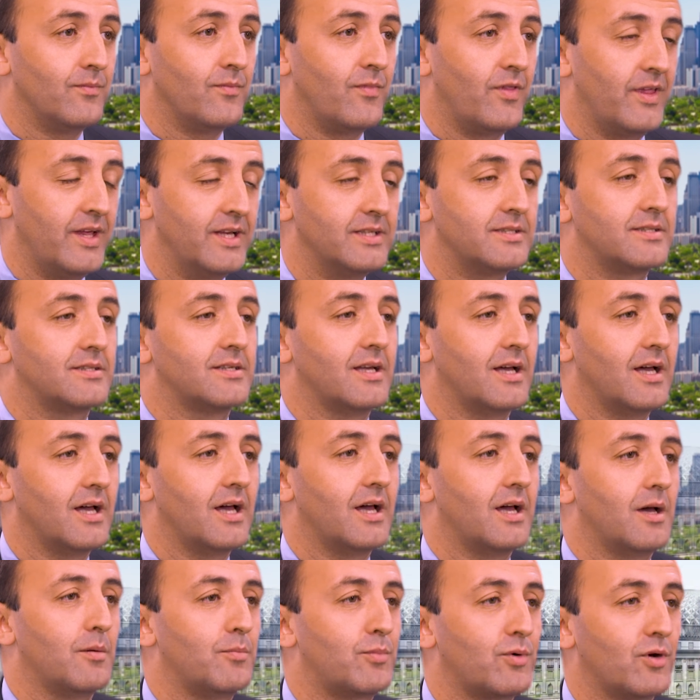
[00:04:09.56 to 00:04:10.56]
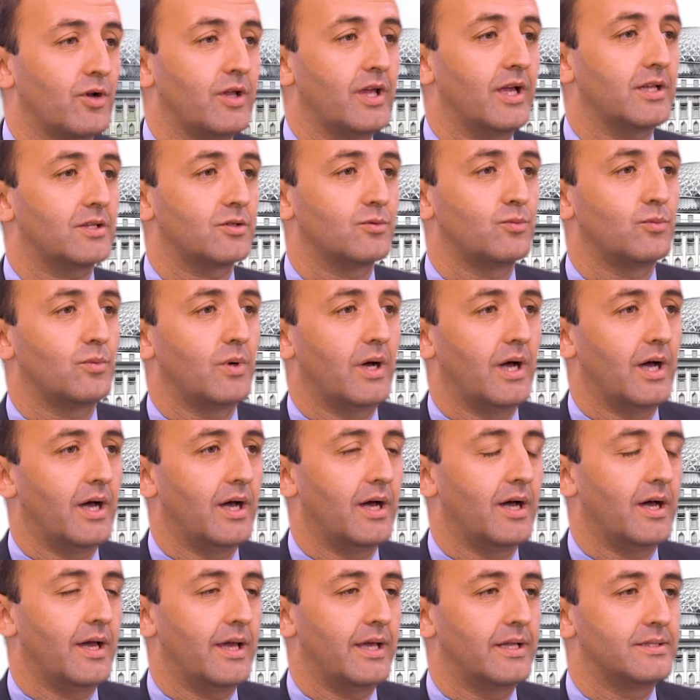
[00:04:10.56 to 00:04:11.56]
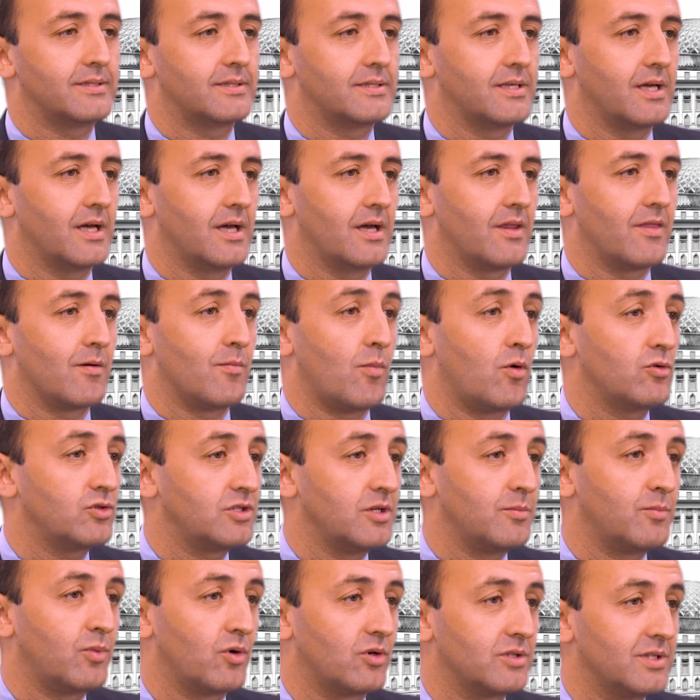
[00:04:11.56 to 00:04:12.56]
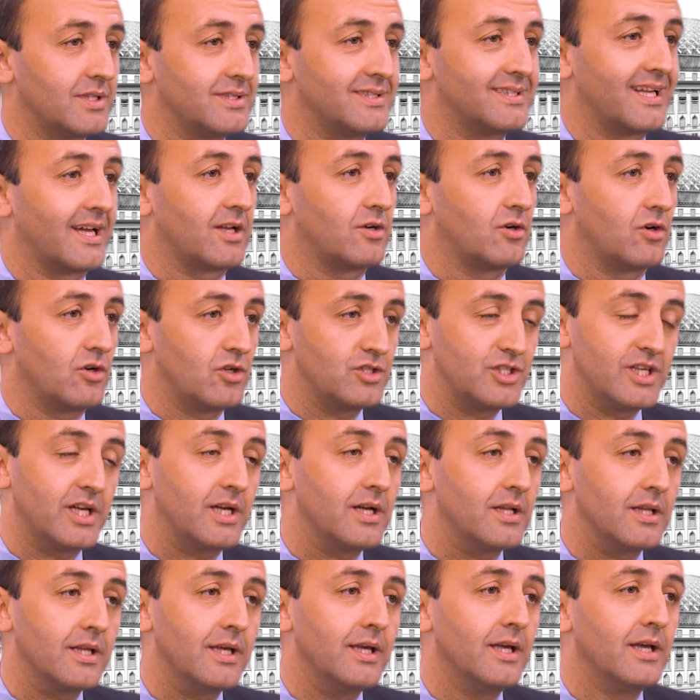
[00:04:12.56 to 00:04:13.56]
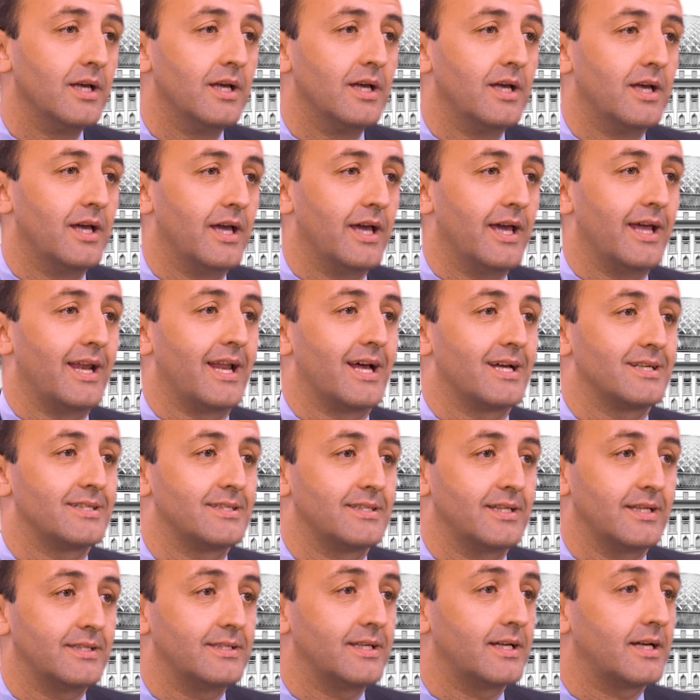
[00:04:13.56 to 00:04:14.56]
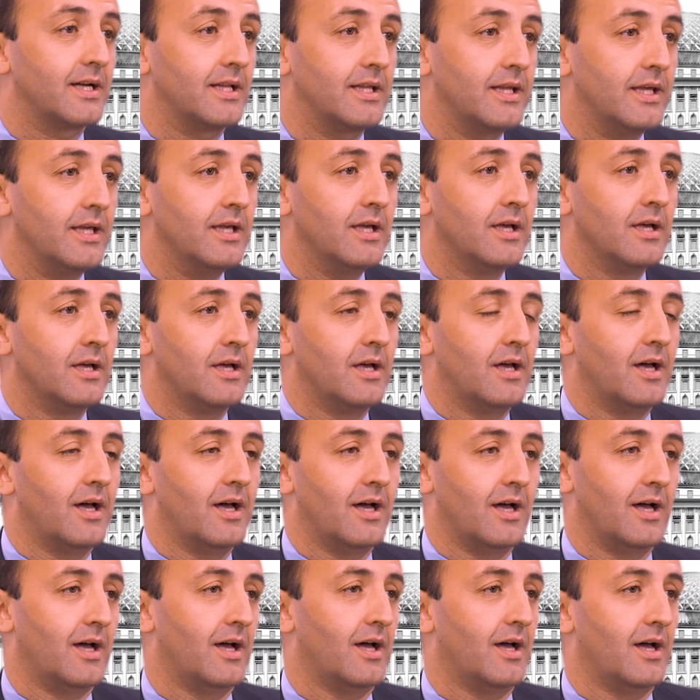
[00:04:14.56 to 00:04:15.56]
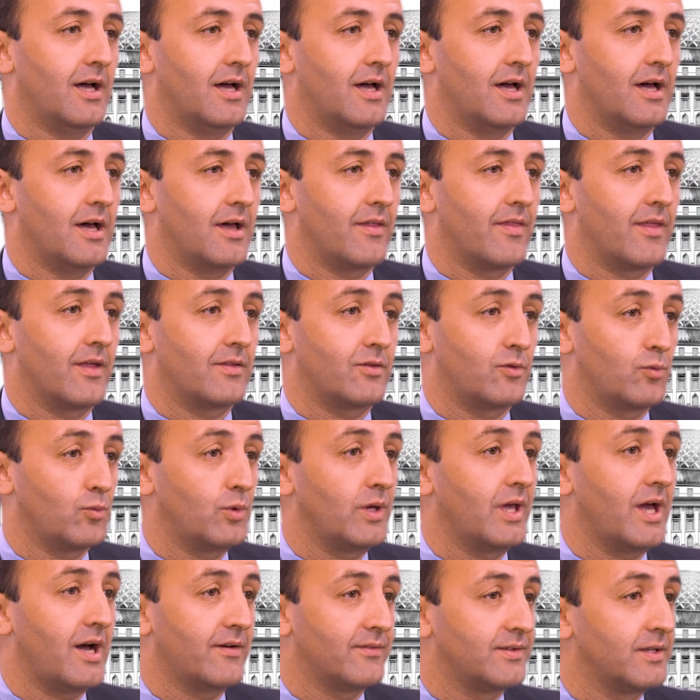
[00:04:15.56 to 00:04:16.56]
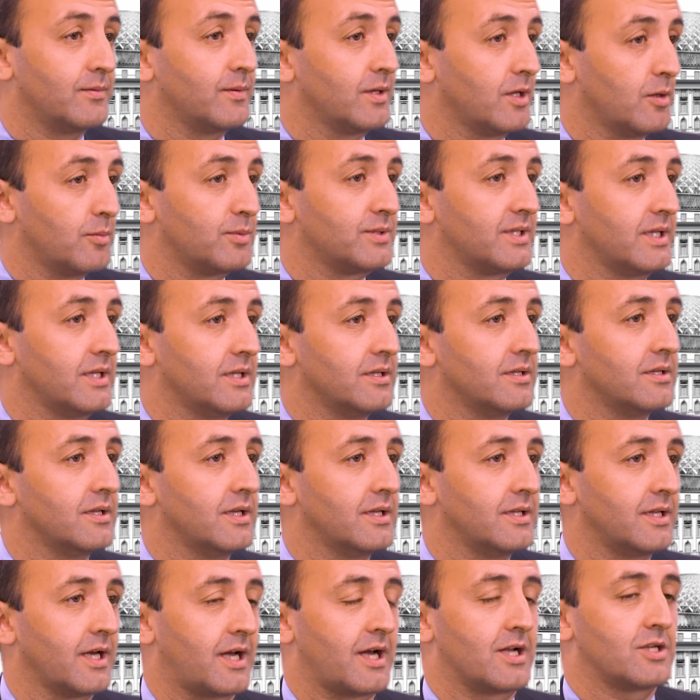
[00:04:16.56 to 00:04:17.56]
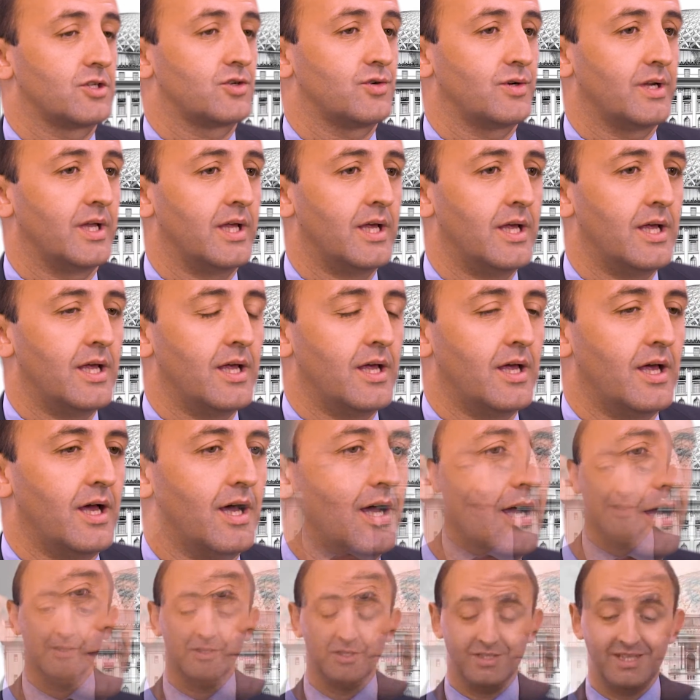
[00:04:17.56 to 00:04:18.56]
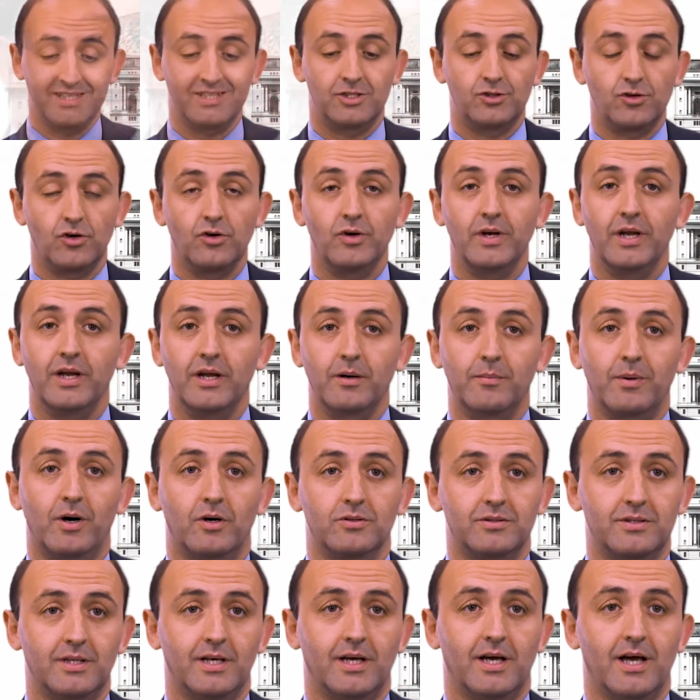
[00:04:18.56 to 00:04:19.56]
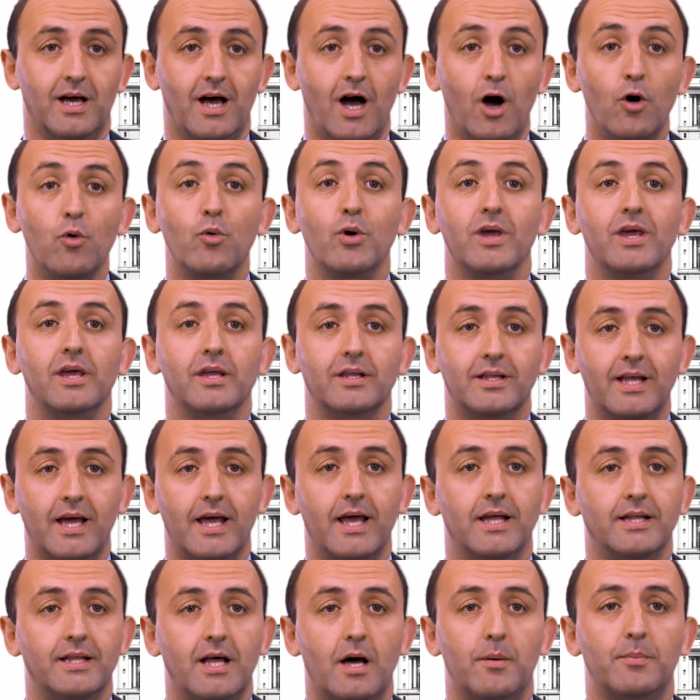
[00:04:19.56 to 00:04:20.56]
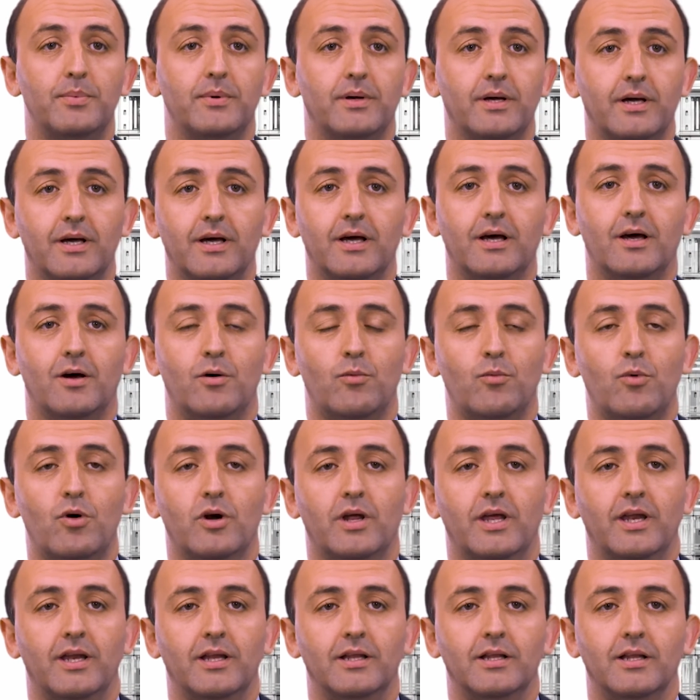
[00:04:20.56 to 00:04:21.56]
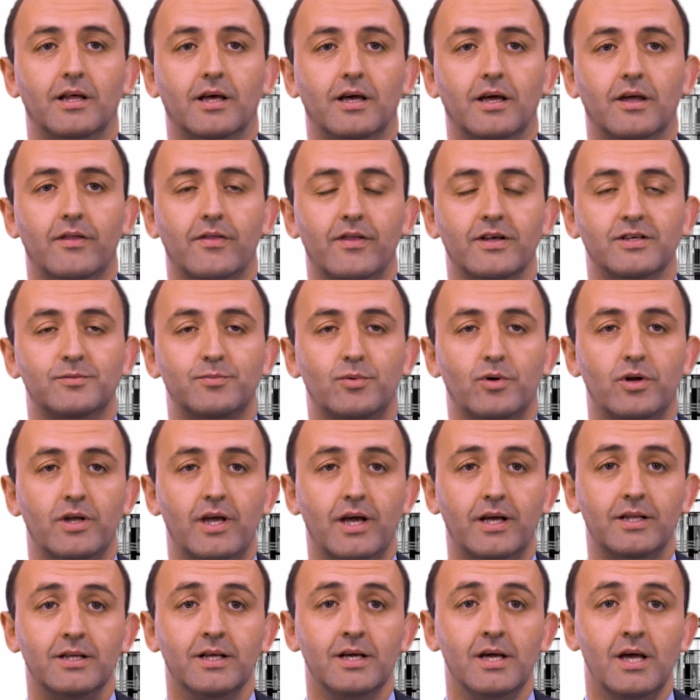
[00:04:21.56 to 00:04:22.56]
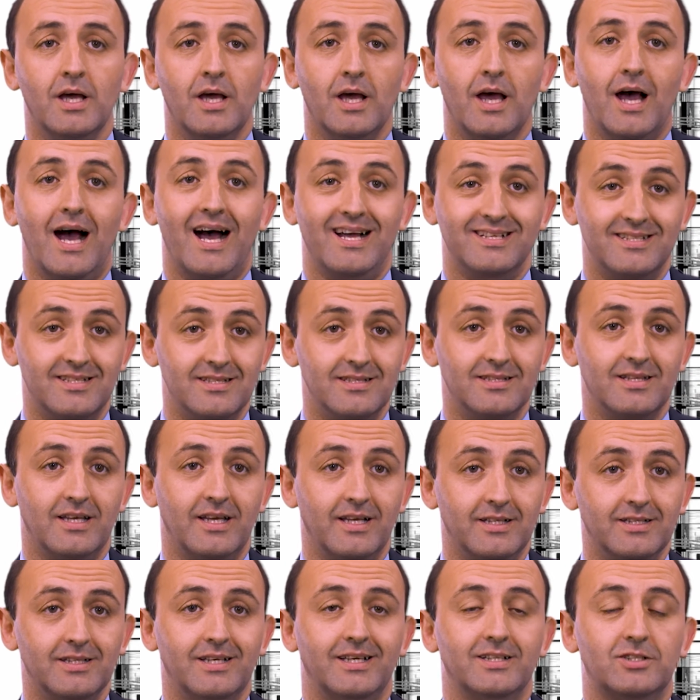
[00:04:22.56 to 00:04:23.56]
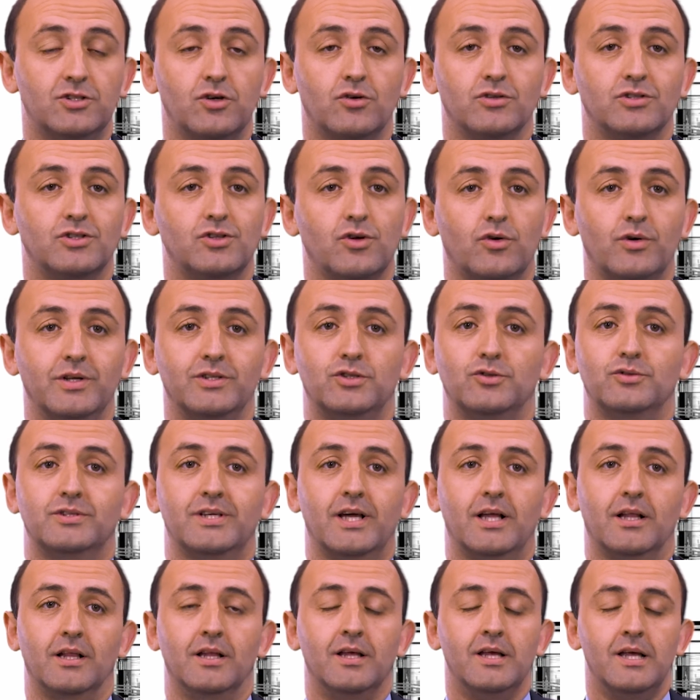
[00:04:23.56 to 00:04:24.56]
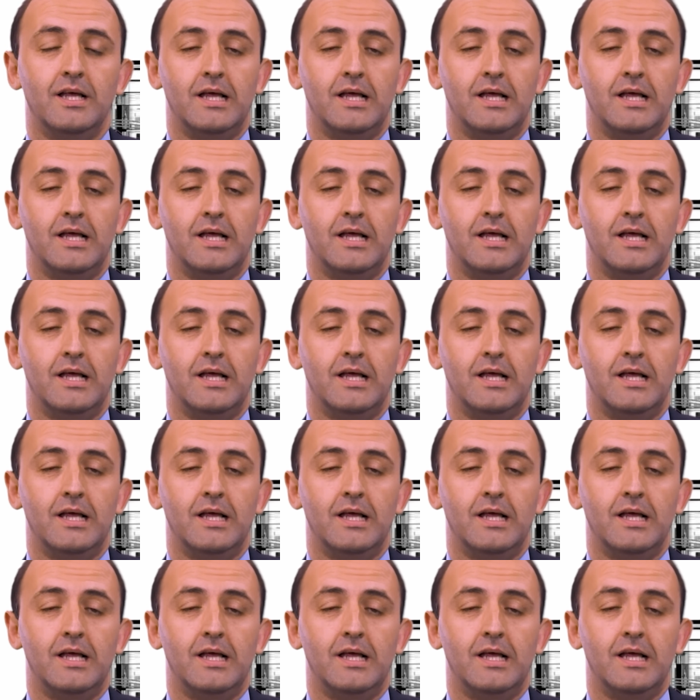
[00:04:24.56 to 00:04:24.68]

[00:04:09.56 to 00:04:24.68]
this project is the most important technologically and aesthetically that we have developed in the country. The story about how we end up working in this project has its own story to tell.